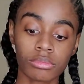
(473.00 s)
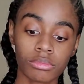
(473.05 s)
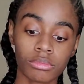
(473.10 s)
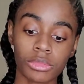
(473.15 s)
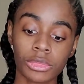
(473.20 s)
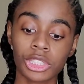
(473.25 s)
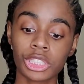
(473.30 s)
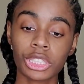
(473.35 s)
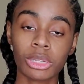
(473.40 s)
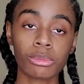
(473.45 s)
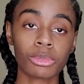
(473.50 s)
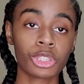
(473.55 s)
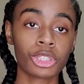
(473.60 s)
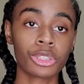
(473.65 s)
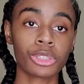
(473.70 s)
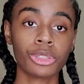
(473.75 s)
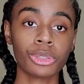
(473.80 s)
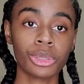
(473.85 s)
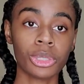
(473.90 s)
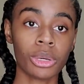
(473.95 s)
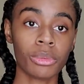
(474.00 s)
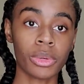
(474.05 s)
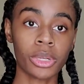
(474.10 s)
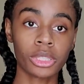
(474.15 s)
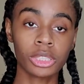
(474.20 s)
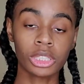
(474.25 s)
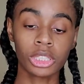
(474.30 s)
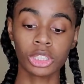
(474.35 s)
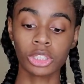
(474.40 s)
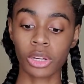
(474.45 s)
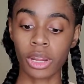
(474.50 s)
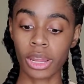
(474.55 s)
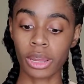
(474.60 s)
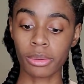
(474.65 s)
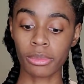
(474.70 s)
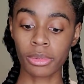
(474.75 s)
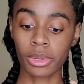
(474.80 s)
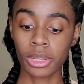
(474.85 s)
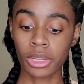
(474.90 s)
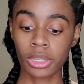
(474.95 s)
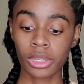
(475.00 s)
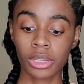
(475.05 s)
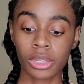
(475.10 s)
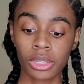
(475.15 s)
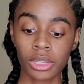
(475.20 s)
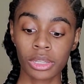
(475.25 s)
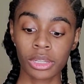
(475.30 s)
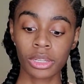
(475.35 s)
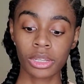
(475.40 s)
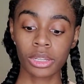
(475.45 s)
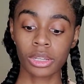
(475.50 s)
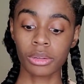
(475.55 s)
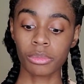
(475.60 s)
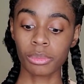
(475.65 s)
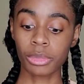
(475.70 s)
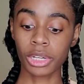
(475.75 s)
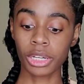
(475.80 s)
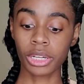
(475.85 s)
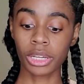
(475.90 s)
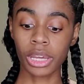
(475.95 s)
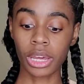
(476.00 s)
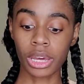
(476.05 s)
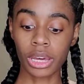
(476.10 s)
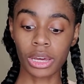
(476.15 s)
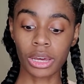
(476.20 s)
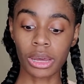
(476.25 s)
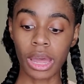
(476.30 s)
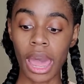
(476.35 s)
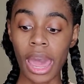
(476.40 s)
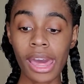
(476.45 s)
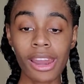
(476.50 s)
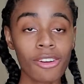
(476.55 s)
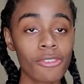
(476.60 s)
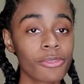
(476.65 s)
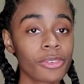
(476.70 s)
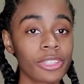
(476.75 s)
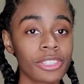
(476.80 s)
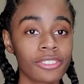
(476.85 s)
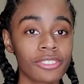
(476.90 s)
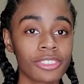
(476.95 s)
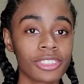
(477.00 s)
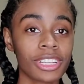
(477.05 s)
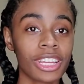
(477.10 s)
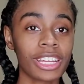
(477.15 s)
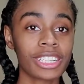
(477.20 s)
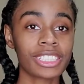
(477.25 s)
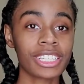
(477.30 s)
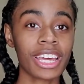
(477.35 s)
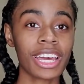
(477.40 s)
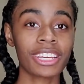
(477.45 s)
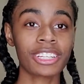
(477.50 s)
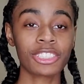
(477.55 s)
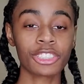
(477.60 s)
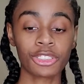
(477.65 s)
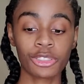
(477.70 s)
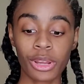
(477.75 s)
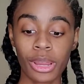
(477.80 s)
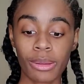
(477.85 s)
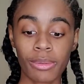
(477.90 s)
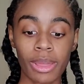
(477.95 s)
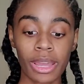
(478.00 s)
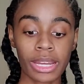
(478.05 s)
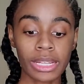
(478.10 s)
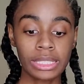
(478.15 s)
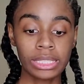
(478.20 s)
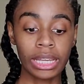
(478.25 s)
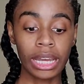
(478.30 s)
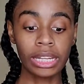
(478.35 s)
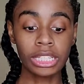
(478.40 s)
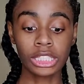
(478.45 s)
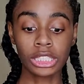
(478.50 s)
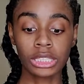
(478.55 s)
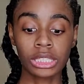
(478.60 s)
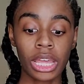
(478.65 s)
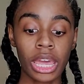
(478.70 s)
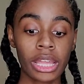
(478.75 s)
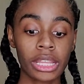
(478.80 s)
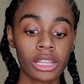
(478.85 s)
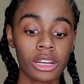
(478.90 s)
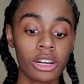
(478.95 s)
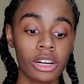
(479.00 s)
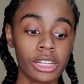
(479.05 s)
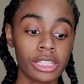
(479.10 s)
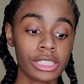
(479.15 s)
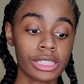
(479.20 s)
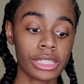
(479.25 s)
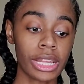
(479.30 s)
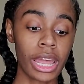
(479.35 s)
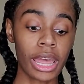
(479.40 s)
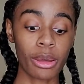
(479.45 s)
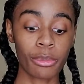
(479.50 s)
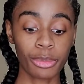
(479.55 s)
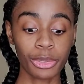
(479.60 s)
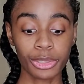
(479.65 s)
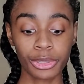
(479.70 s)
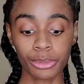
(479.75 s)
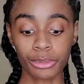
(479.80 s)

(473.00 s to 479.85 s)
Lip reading: which I'm sure you're gonna want the strap, but I don't really feel like tying the strap. Like I said, I just had the hardest time putting